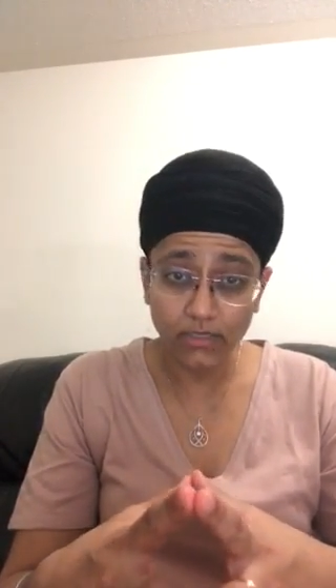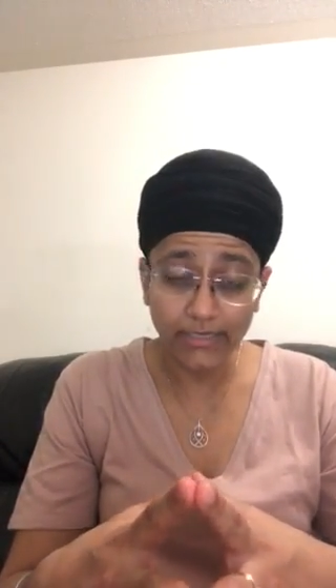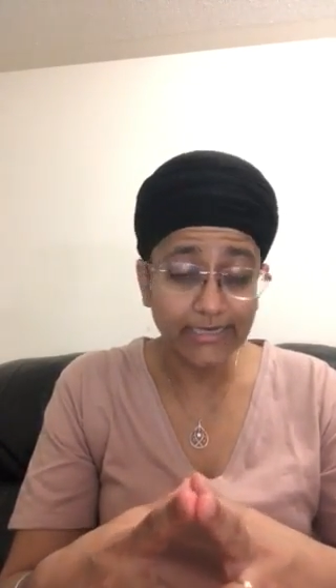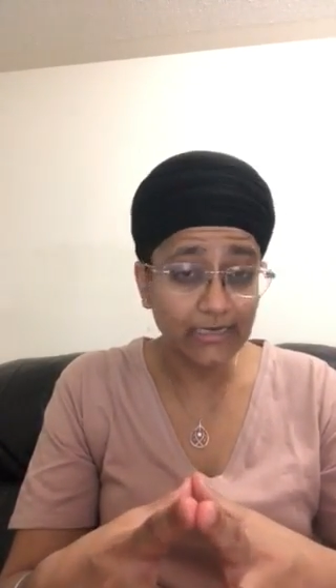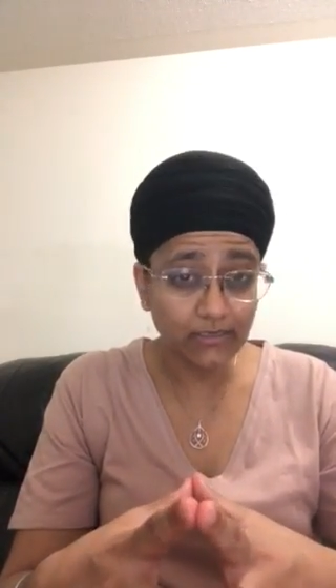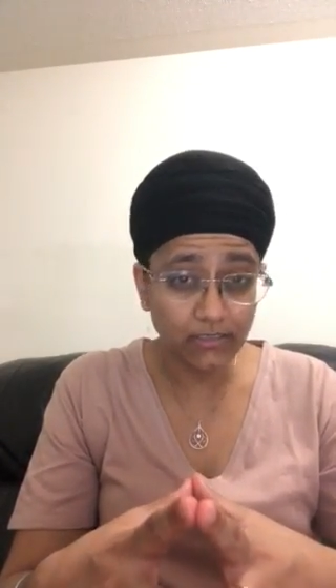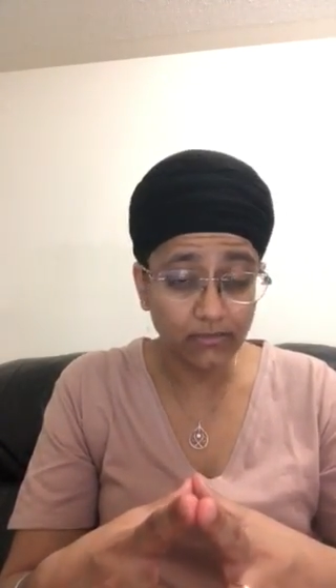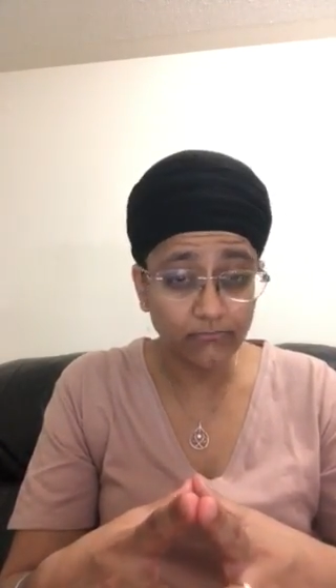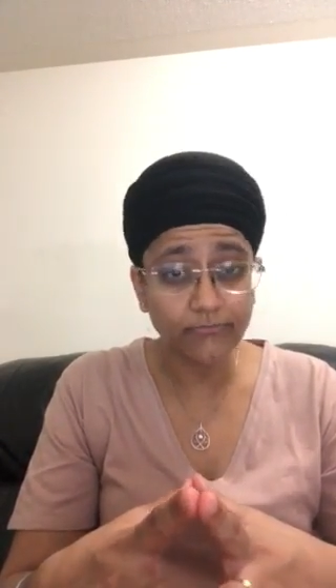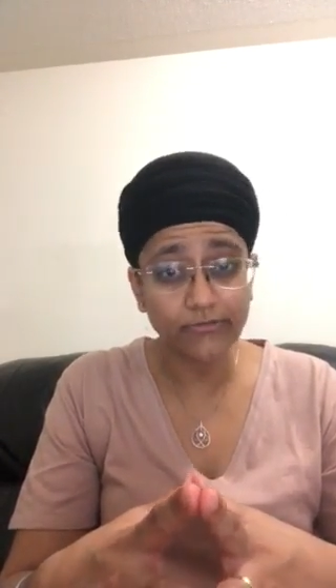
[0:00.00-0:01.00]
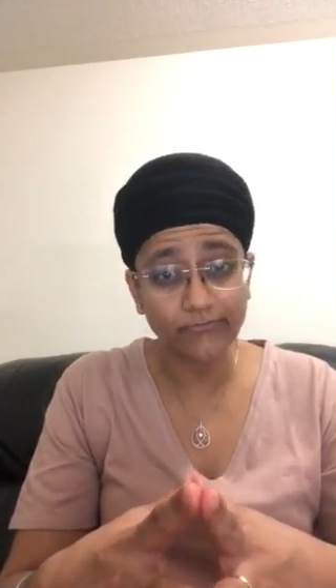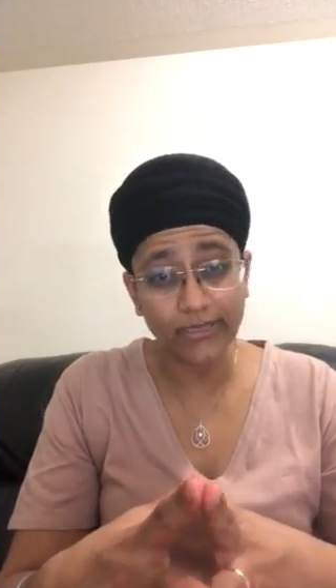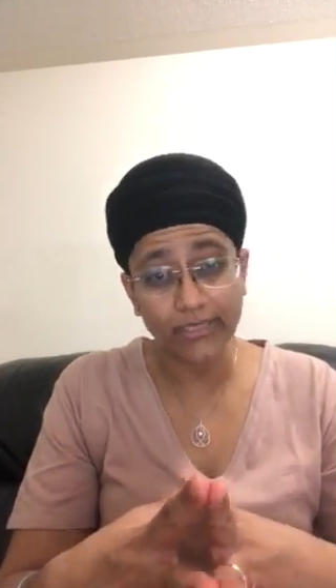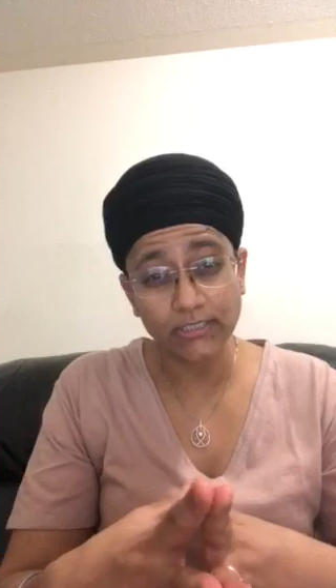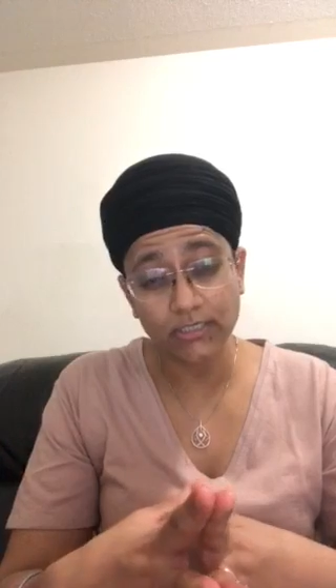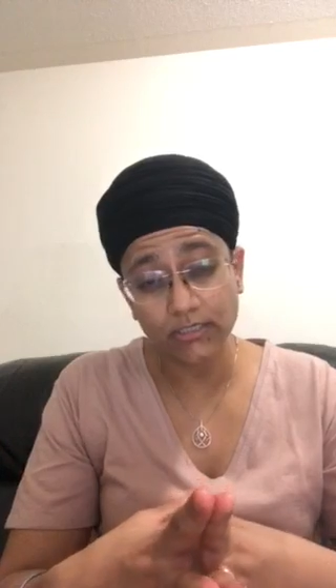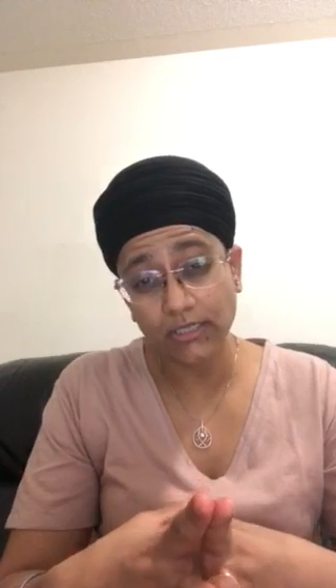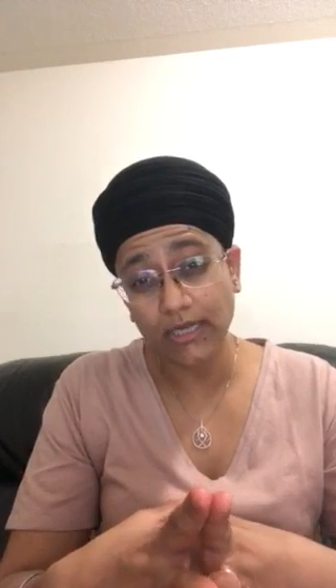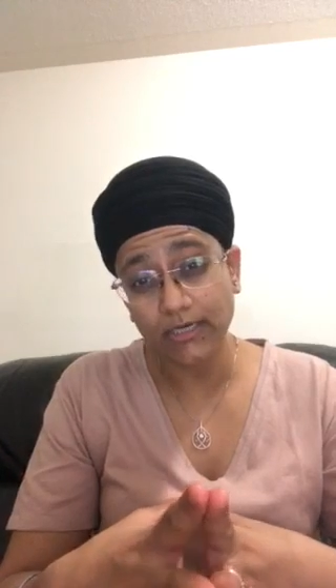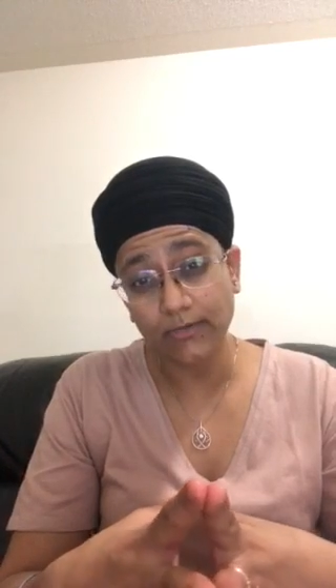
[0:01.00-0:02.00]
In London, we faced
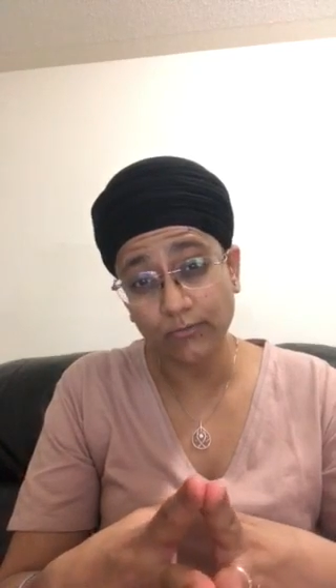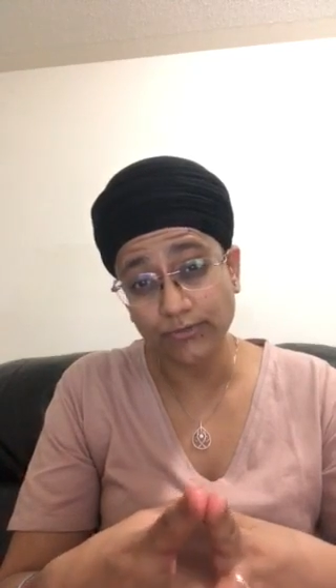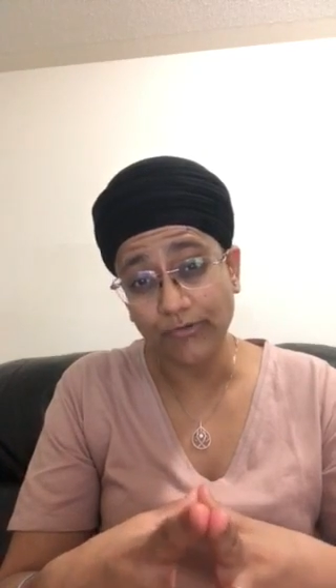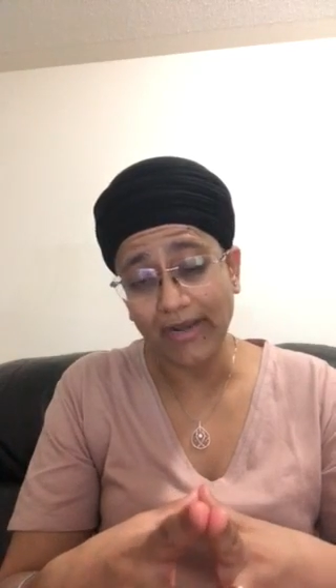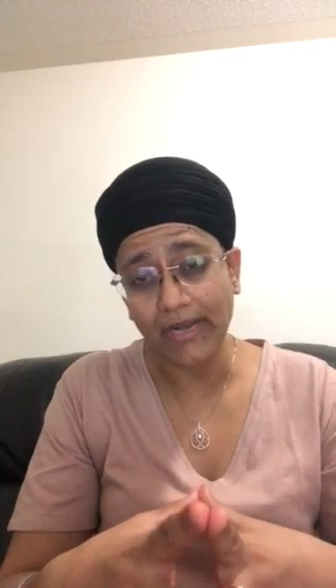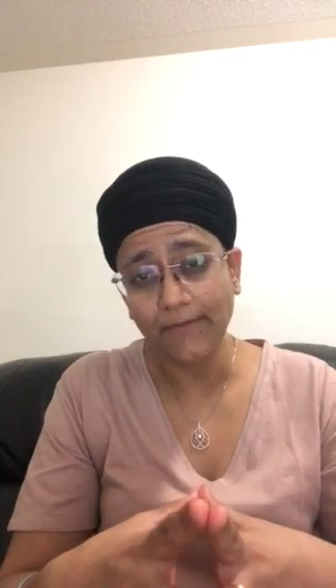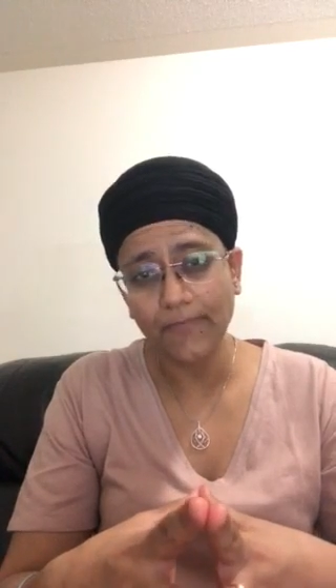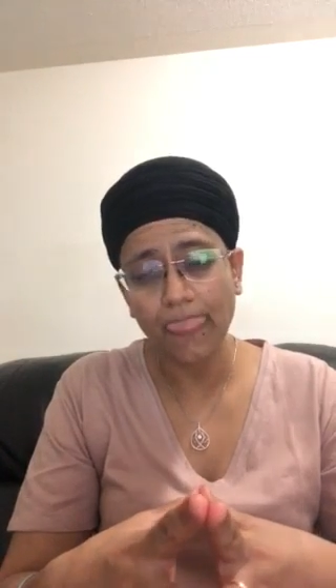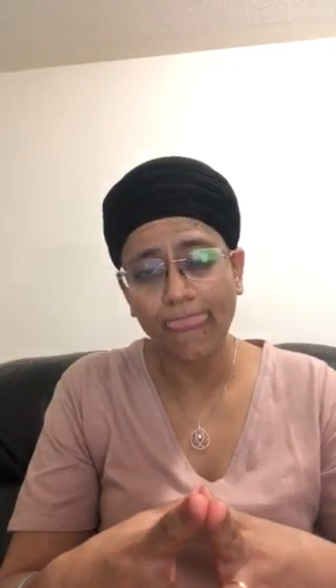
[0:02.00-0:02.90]
that it was raining.